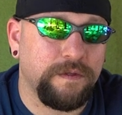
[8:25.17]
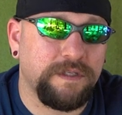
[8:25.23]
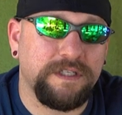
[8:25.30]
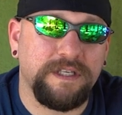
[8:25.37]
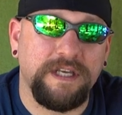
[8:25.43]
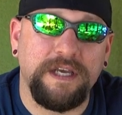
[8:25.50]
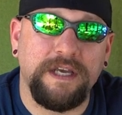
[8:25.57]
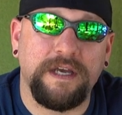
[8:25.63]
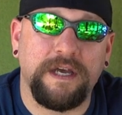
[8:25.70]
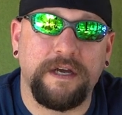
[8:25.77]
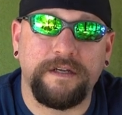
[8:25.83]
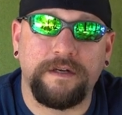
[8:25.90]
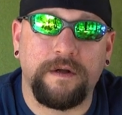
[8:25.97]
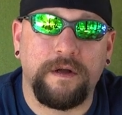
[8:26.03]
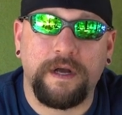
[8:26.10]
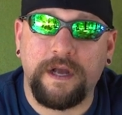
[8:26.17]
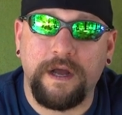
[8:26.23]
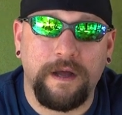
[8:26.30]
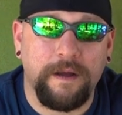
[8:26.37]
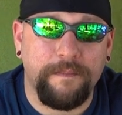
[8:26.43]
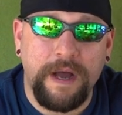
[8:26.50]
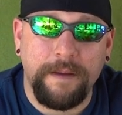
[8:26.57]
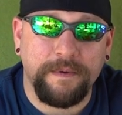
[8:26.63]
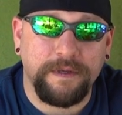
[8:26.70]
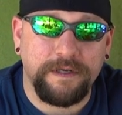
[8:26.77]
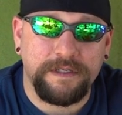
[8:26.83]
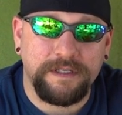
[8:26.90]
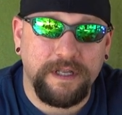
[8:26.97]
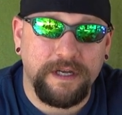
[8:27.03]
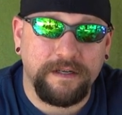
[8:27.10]
see a popular
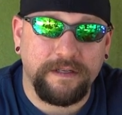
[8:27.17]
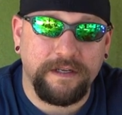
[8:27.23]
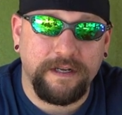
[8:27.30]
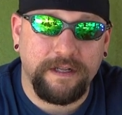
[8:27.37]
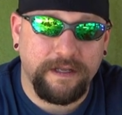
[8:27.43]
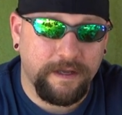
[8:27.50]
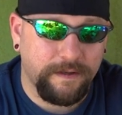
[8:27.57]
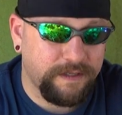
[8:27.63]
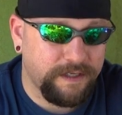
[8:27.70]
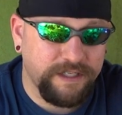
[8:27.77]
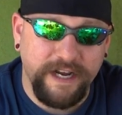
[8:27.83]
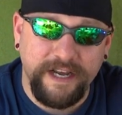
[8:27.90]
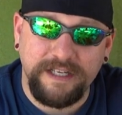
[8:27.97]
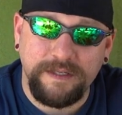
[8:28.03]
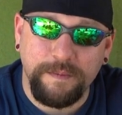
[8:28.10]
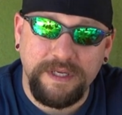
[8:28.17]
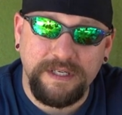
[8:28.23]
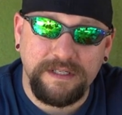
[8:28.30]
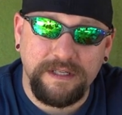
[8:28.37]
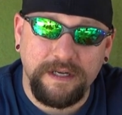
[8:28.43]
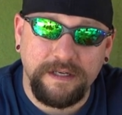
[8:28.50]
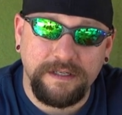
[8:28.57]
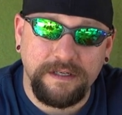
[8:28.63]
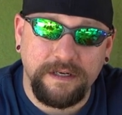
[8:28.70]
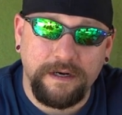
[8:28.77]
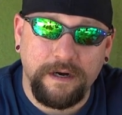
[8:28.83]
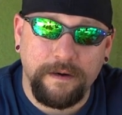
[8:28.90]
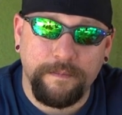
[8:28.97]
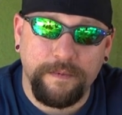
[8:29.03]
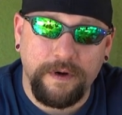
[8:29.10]
slug, the JSB slugs
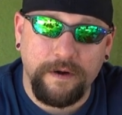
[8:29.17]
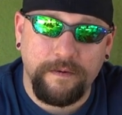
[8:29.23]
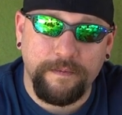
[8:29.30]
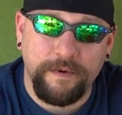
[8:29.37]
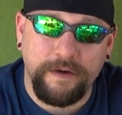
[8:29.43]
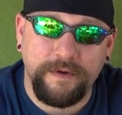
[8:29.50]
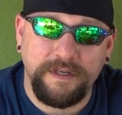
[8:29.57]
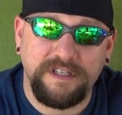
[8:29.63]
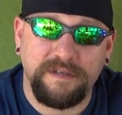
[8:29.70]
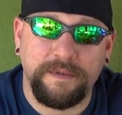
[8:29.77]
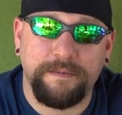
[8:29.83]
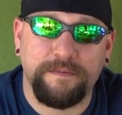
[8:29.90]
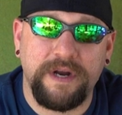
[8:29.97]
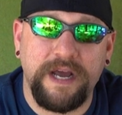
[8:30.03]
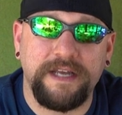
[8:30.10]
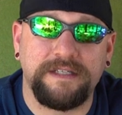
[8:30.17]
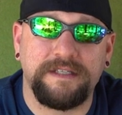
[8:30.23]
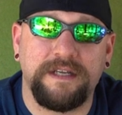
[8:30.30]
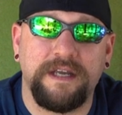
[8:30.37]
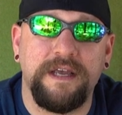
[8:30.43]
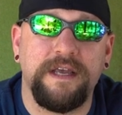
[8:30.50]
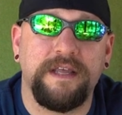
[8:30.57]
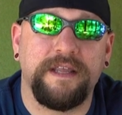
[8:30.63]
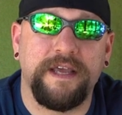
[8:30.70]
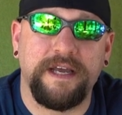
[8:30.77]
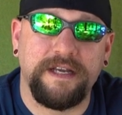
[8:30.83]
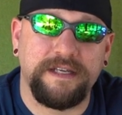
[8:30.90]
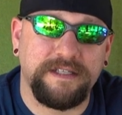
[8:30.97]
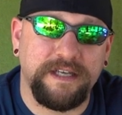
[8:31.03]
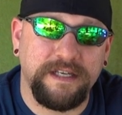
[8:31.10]
are pretty reasonably priced. The
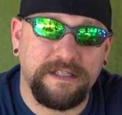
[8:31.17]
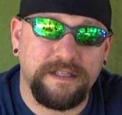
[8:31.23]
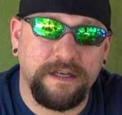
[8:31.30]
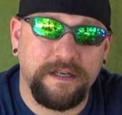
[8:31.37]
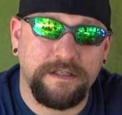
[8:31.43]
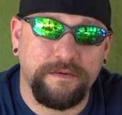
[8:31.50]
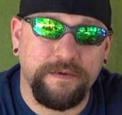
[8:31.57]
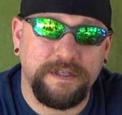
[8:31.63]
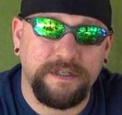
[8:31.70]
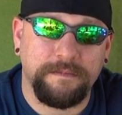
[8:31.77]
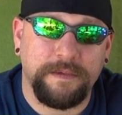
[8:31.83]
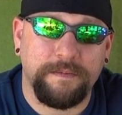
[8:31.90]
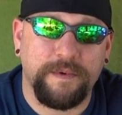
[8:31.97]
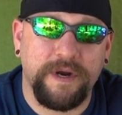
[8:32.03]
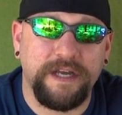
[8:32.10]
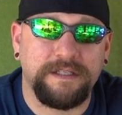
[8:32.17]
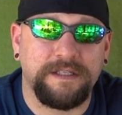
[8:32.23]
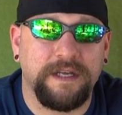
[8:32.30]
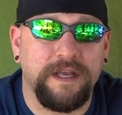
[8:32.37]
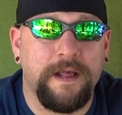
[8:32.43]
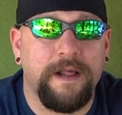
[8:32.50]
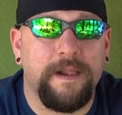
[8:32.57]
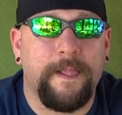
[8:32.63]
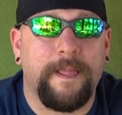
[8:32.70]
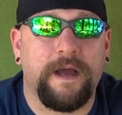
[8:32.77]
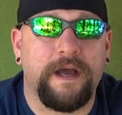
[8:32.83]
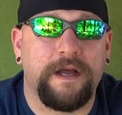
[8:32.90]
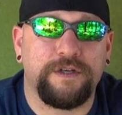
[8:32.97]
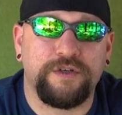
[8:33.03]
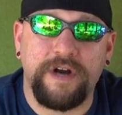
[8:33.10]
NSA slugs are reasonably priced.
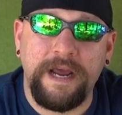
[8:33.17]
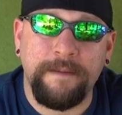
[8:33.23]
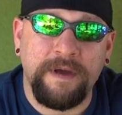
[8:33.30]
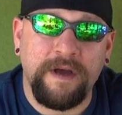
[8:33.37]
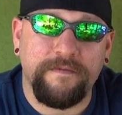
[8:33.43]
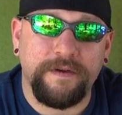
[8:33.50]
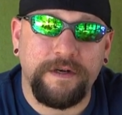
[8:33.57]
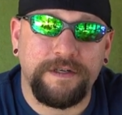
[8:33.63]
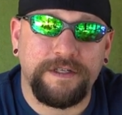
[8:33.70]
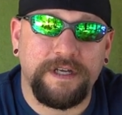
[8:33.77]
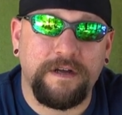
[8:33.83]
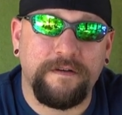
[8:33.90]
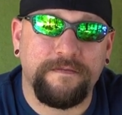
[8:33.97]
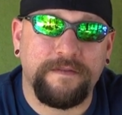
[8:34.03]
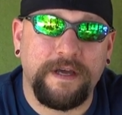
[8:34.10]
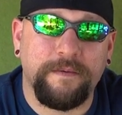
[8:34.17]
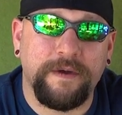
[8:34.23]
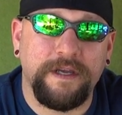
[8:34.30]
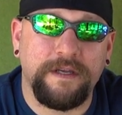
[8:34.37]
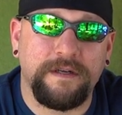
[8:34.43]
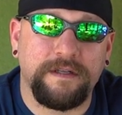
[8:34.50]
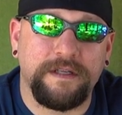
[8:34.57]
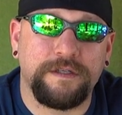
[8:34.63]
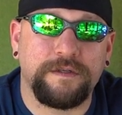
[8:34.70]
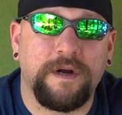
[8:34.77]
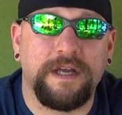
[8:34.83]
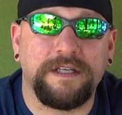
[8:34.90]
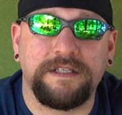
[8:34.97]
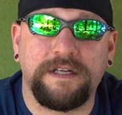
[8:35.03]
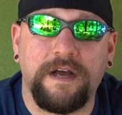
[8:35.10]
Try them out for yourself. That way you can at least
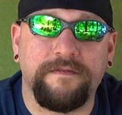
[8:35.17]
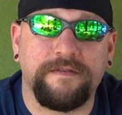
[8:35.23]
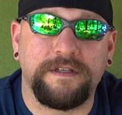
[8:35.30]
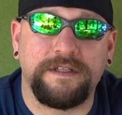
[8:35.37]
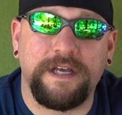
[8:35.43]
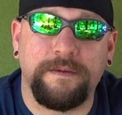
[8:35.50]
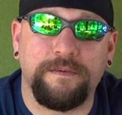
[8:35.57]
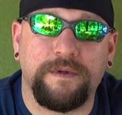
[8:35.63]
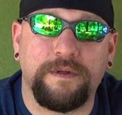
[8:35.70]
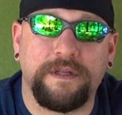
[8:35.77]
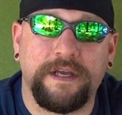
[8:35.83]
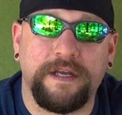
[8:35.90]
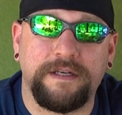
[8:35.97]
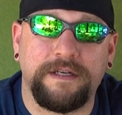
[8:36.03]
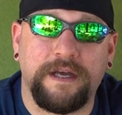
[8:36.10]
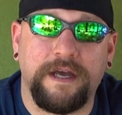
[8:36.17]
cross it off the table, and